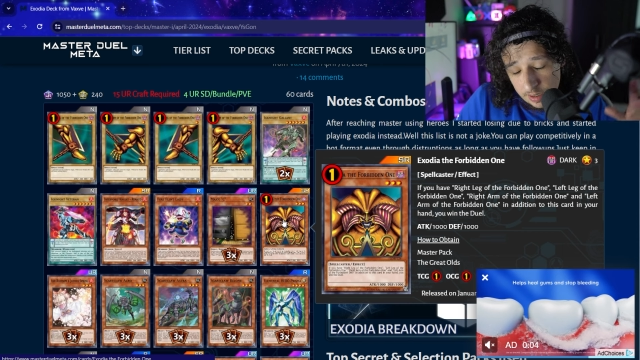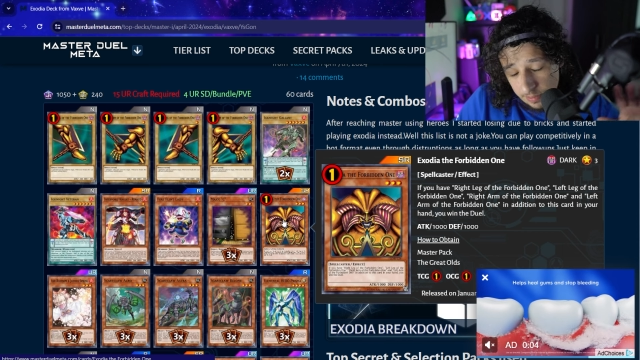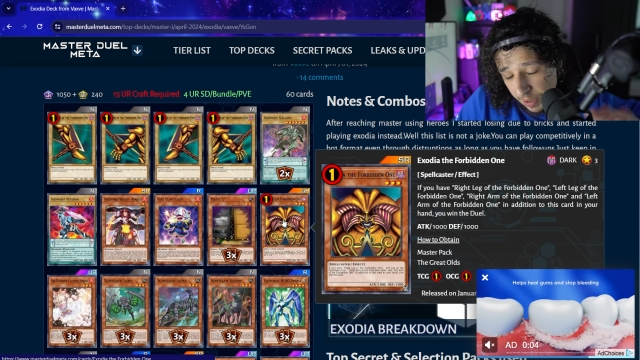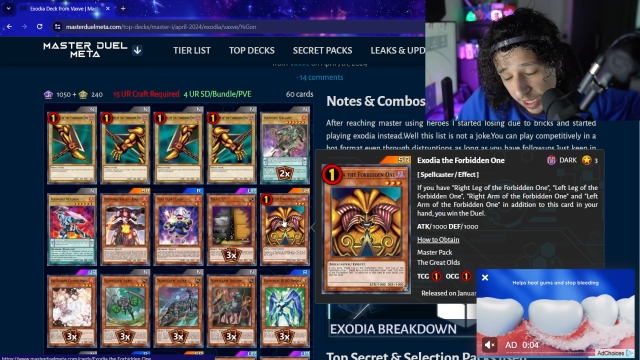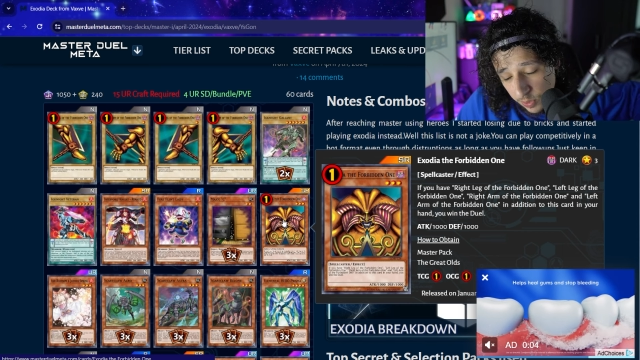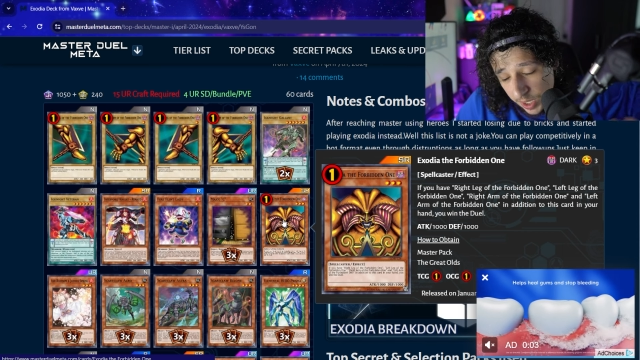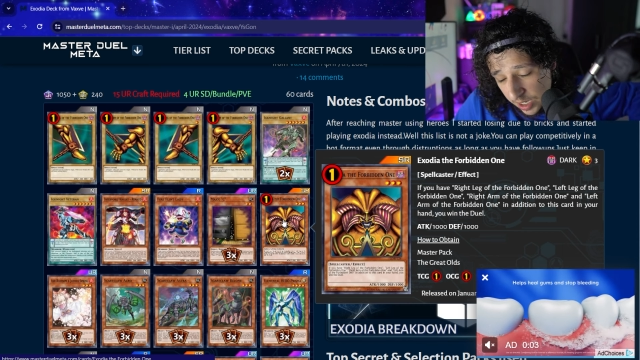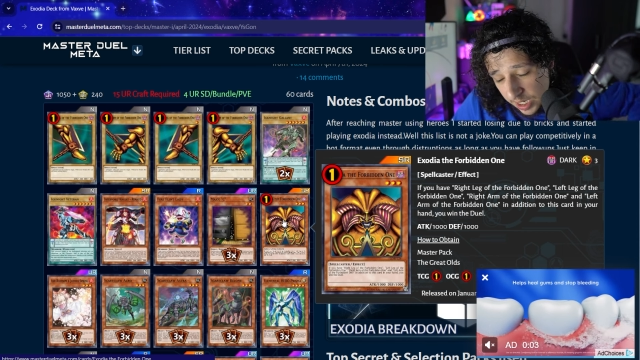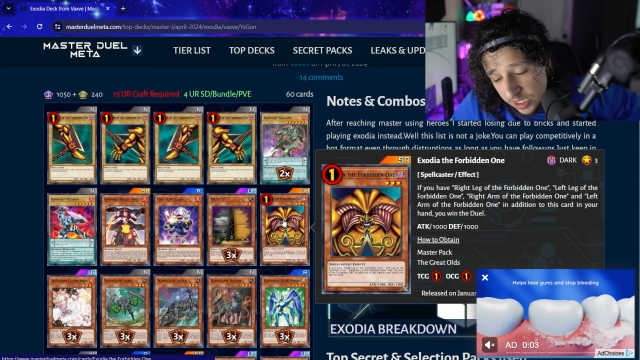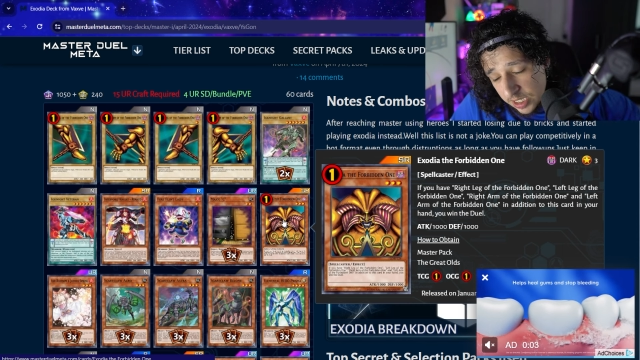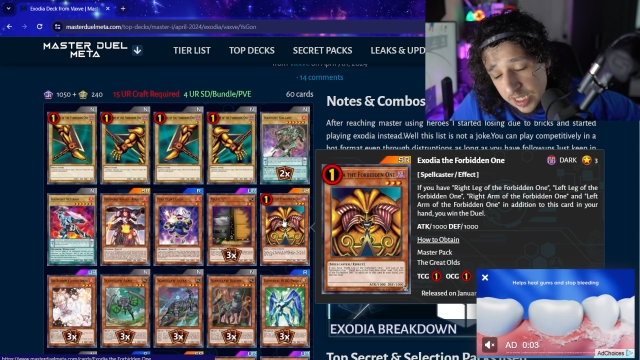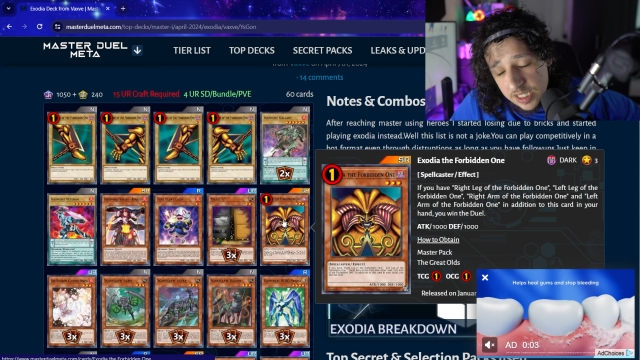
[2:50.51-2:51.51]
by the way,
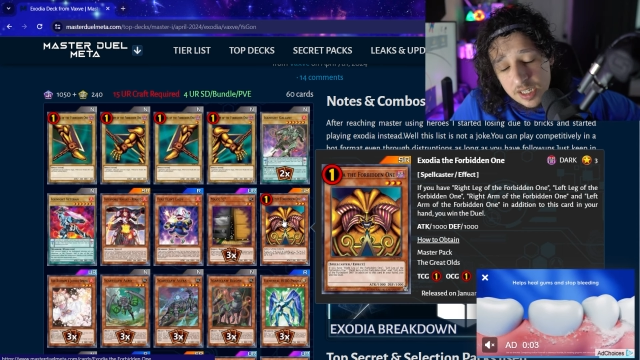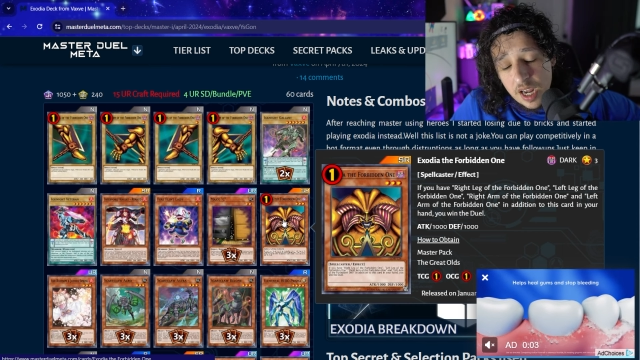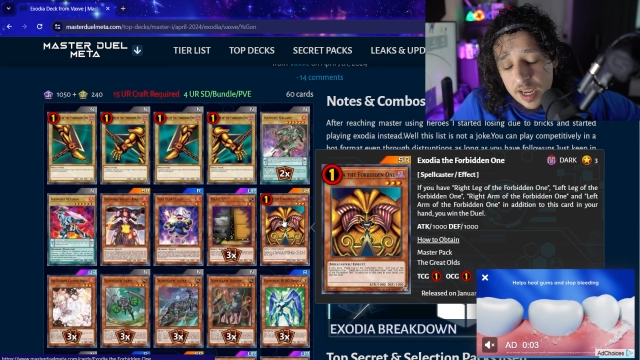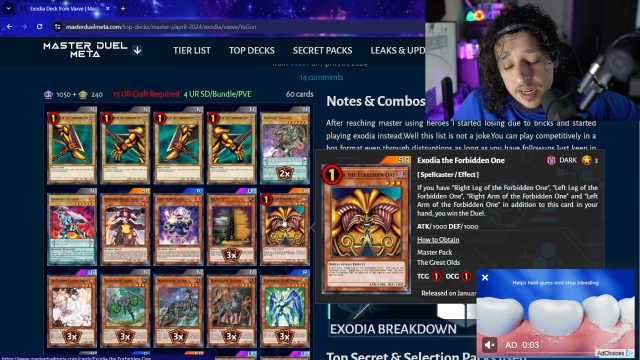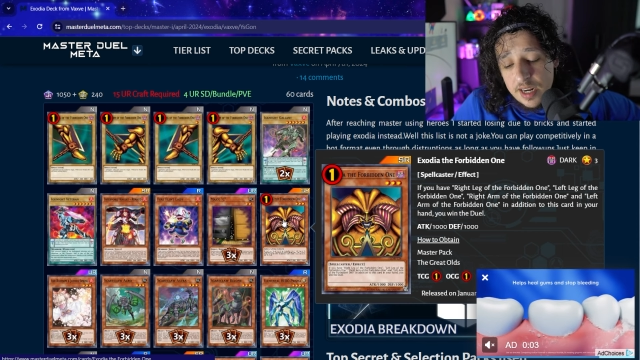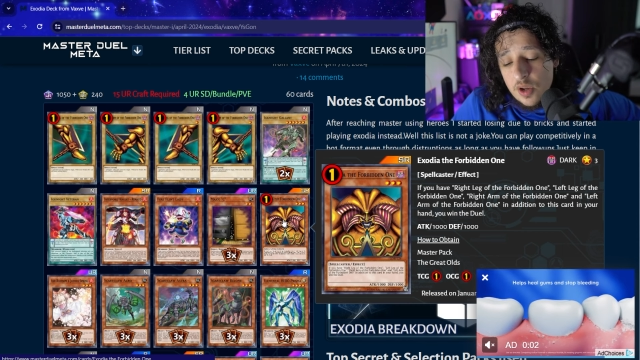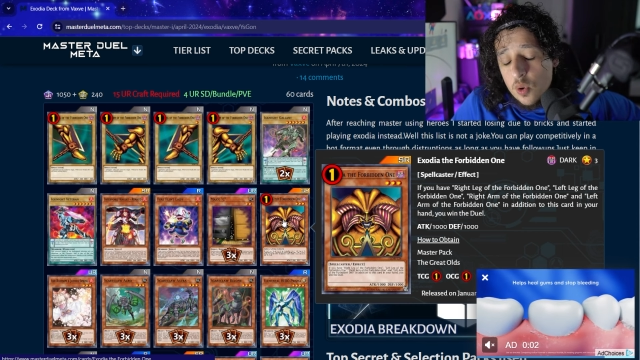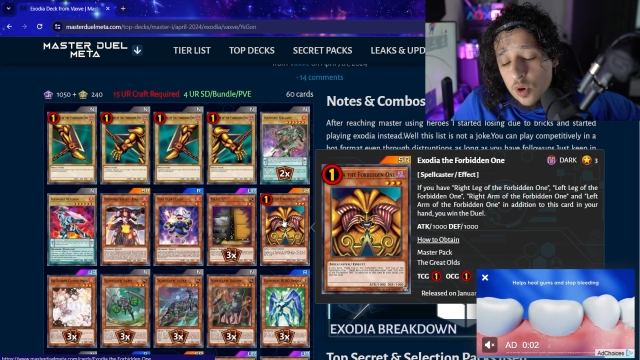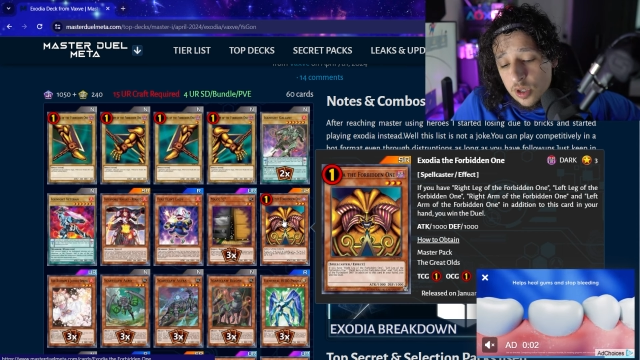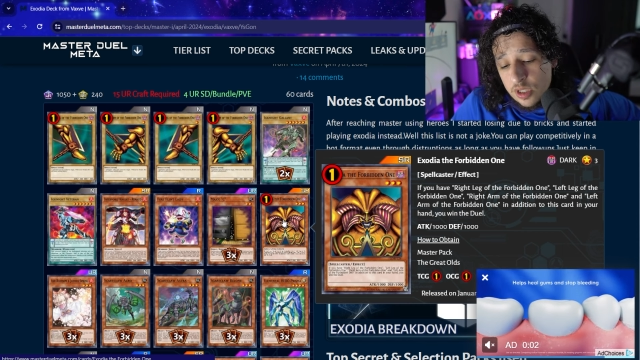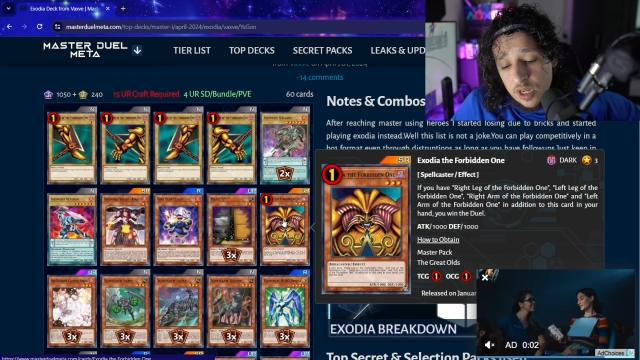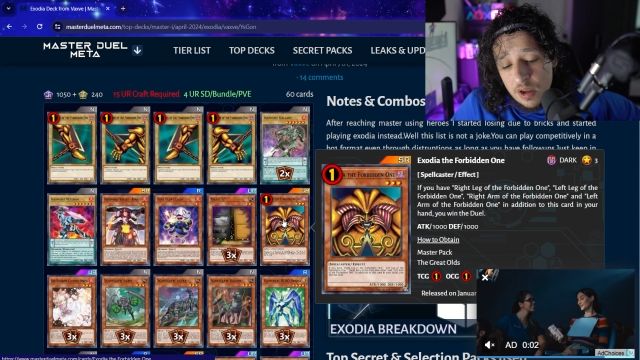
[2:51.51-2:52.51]
it's it's not in any
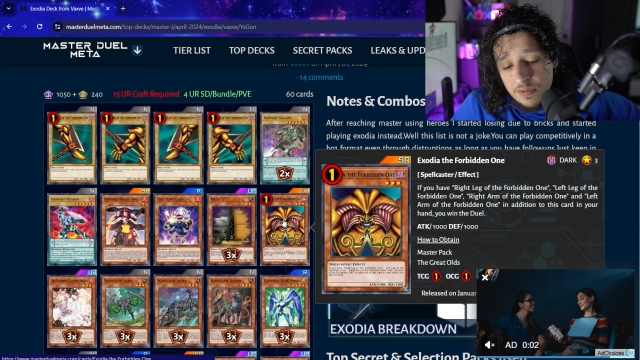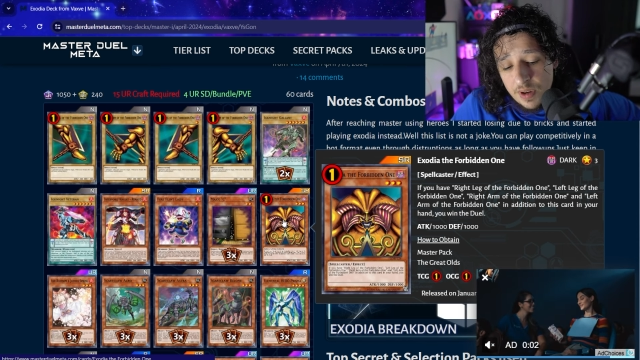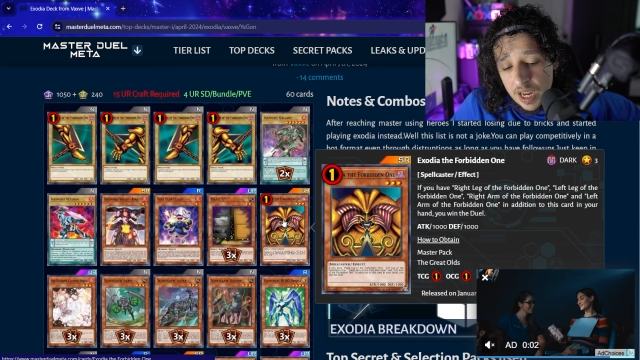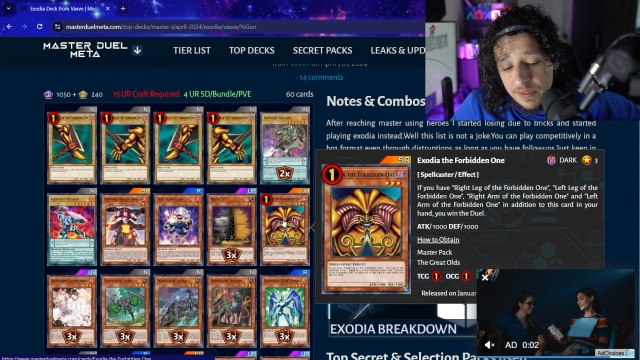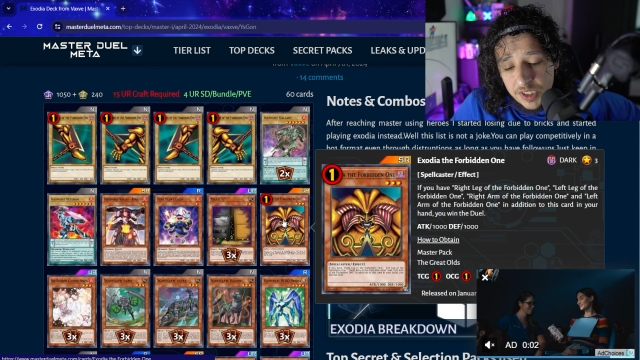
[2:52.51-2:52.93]
order. The top five.